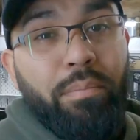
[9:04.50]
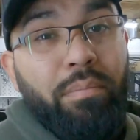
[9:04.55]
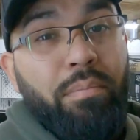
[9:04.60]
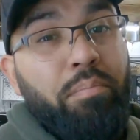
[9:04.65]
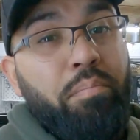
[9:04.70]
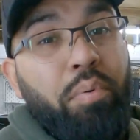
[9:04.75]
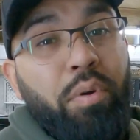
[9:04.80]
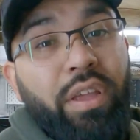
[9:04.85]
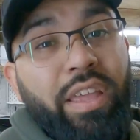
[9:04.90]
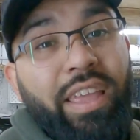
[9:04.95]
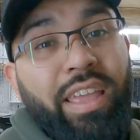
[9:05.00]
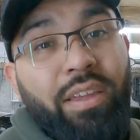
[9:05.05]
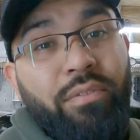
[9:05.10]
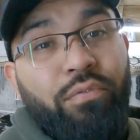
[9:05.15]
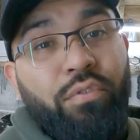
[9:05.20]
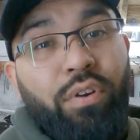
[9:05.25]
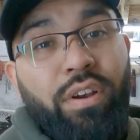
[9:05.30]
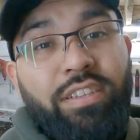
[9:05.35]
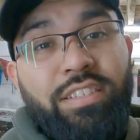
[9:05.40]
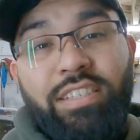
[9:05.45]
booking in
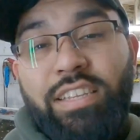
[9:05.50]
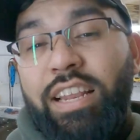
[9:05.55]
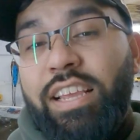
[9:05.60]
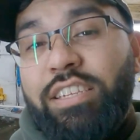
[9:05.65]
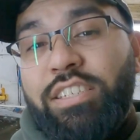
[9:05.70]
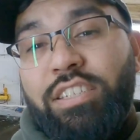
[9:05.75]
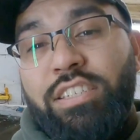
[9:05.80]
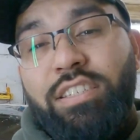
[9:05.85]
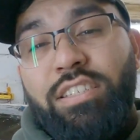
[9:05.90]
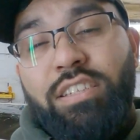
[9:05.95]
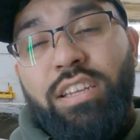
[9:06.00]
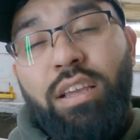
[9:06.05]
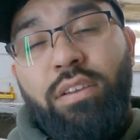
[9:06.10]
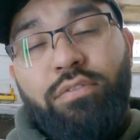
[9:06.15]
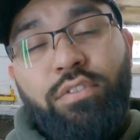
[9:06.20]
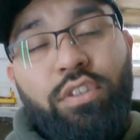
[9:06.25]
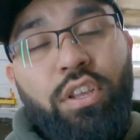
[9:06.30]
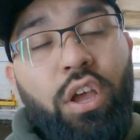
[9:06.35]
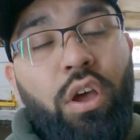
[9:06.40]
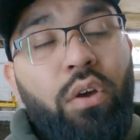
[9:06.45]
for an installation and
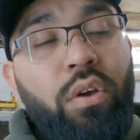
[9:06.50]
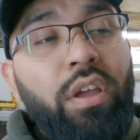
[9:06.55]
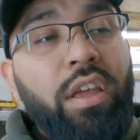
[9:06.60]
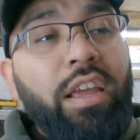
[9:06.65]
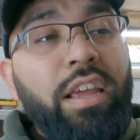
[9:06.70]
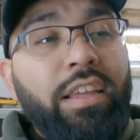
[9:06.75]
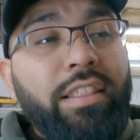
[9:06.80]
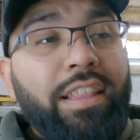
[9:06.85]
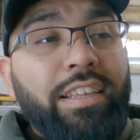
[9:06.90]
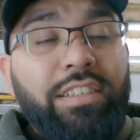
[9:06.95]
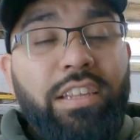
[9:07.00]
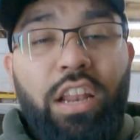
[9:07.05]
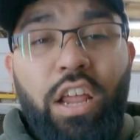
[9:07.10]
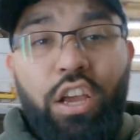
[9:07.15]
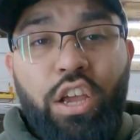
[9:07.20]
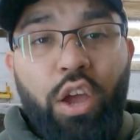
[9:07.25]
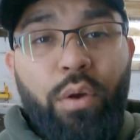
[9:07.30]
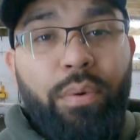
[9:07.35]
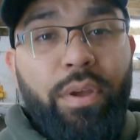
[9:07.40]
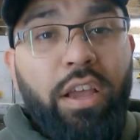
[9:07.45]
stuff, so there's a
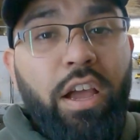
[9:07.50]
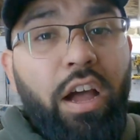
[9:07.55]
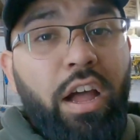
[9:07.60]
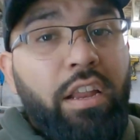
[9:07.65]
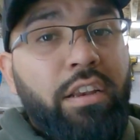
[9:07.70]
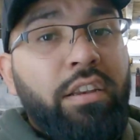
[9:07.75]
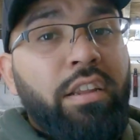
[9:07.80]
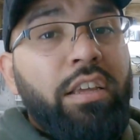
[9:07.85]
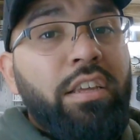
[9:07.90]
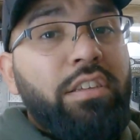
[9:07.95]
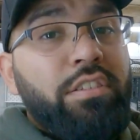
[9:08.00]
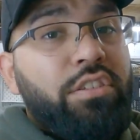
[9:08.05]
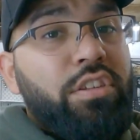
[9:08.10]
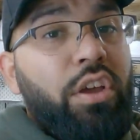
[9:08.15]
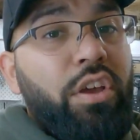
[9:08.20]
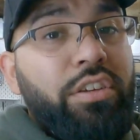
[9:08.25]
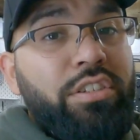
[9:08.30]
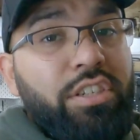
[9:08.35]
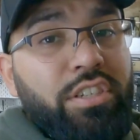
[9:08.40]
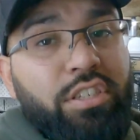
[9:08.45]
lot going on.
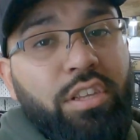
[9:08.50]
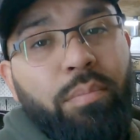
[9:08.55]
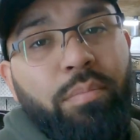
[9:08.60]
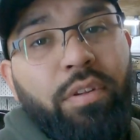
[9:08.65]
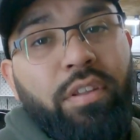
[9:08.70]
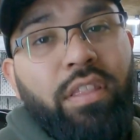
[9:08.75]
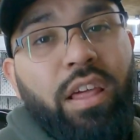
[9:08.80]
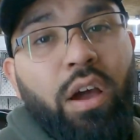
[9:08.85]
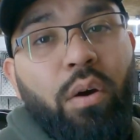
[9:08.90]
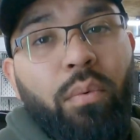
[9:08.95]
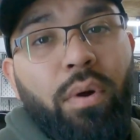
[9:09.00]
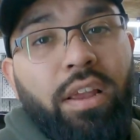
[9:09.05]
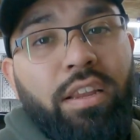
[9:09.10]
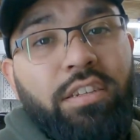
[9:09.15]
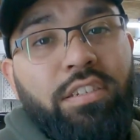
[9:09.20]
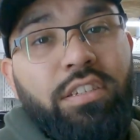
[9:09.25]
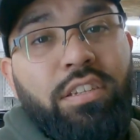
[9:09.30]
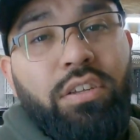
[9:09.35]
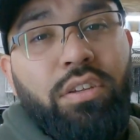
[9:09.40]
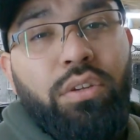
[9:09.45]
So it's just something that I
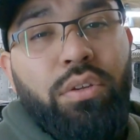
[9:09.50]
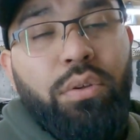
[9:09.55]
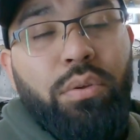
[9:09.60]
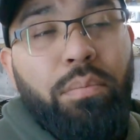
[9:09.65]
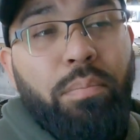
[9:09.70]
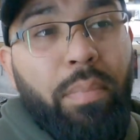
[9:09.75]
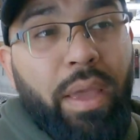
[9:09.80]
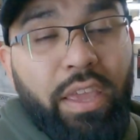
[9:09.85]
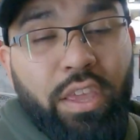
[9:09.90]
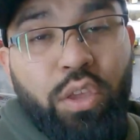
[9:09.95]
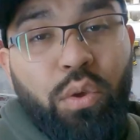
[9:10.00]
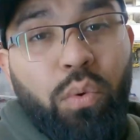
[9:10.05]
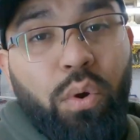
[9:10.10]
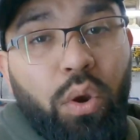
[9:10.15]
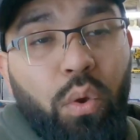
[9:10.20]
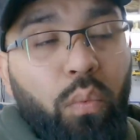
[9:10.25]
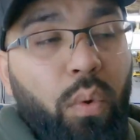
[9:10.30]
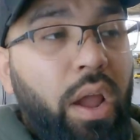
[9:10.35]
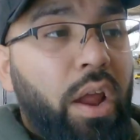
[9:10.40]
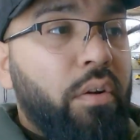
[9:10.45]
wanted to make you
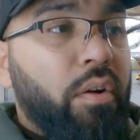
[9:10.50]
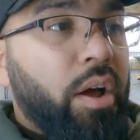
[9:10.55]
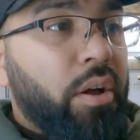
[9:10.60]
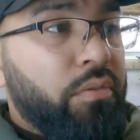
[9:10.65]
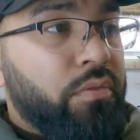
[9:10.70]
all aware